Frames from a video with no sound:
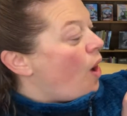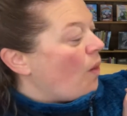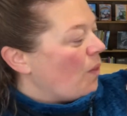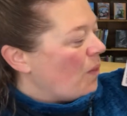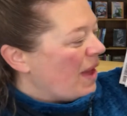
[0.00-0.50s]

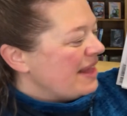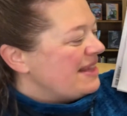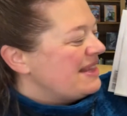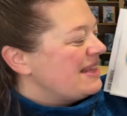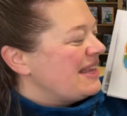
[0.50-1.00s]

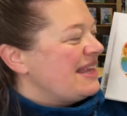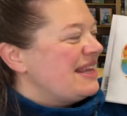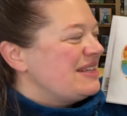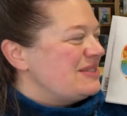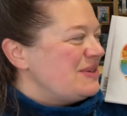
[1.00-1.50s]
One
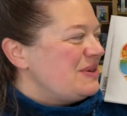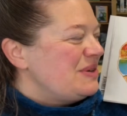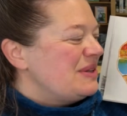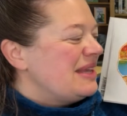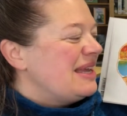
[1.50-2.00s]
little,
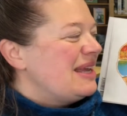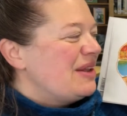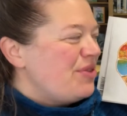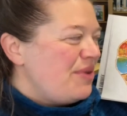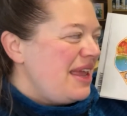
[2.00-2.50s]
two
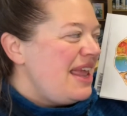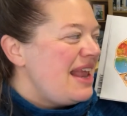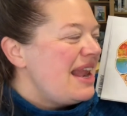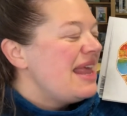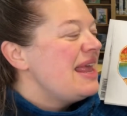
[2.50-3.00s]
little, three
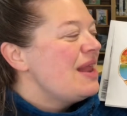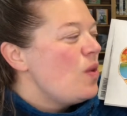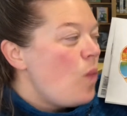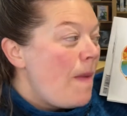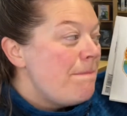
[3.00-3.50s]
little
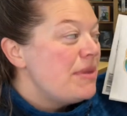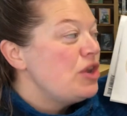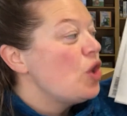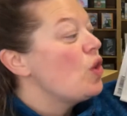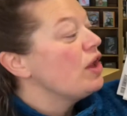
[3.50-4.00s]

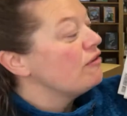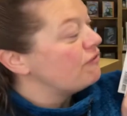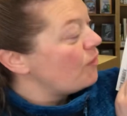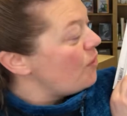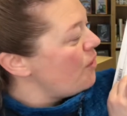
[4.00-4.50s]
wampanoag,
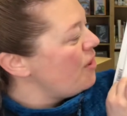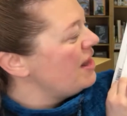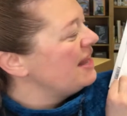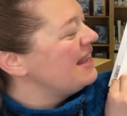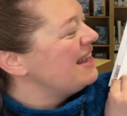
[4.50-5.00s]
four
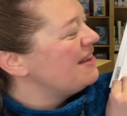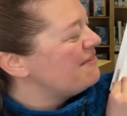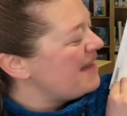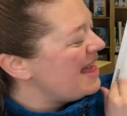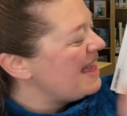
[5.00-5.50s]
little,
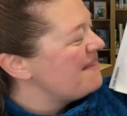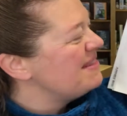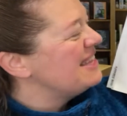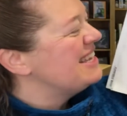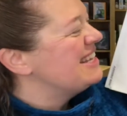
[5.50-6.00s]
five
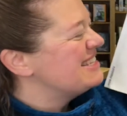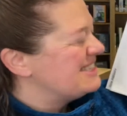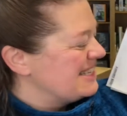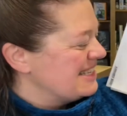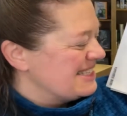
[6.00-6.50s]
little,
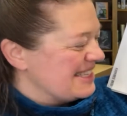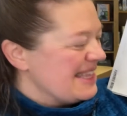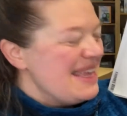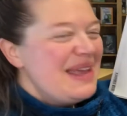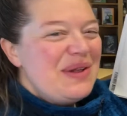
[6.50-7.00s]
six
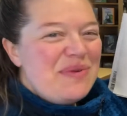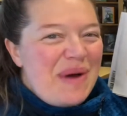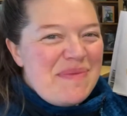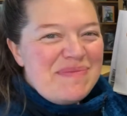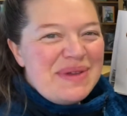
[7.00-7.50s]
little
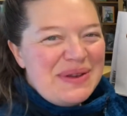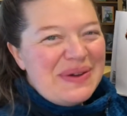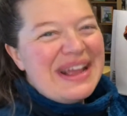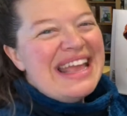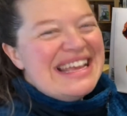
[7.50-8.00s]

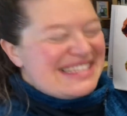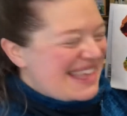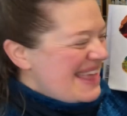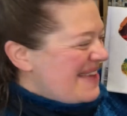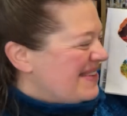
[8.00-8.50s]
wampanoag,
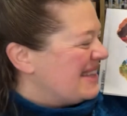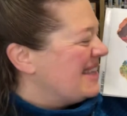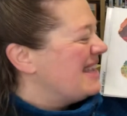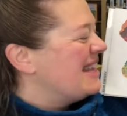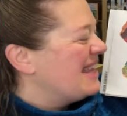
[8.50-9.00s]
seven
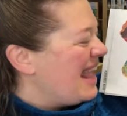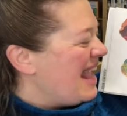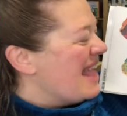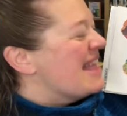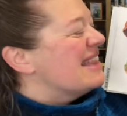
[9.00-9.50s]
little,
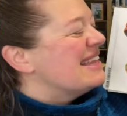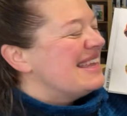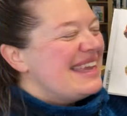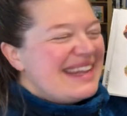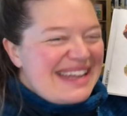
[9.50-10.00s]
eight
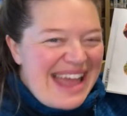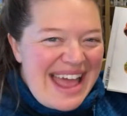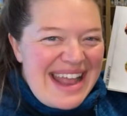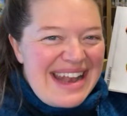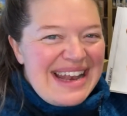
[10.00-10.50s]
little,
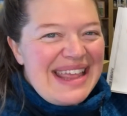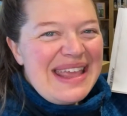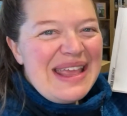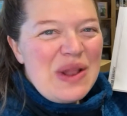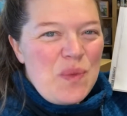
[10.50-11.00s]
nine
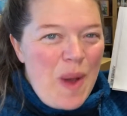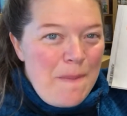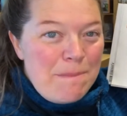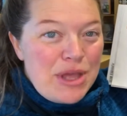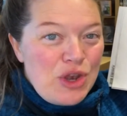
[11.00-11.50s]
little
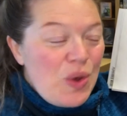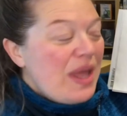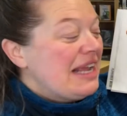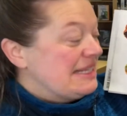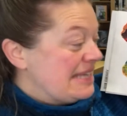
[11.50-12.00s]

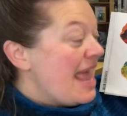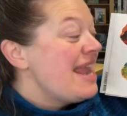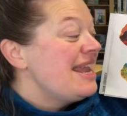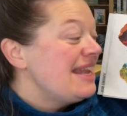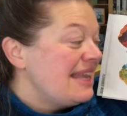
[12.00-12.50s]
wampanoag,
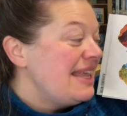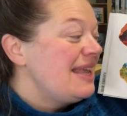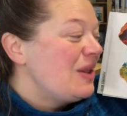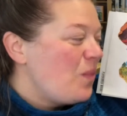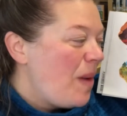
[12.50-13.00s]
ten
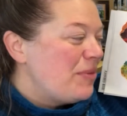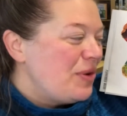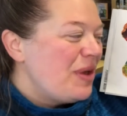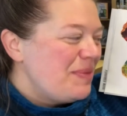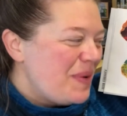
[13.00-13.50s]
little
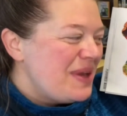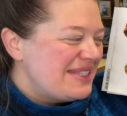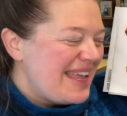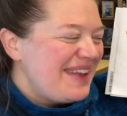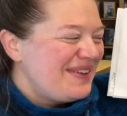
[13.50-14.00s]
wampanoag boys
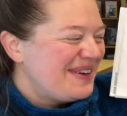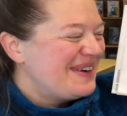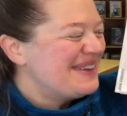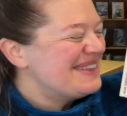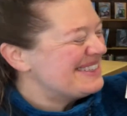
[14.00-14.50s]
and
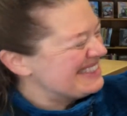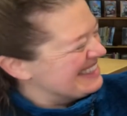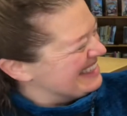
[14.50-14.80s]
girls.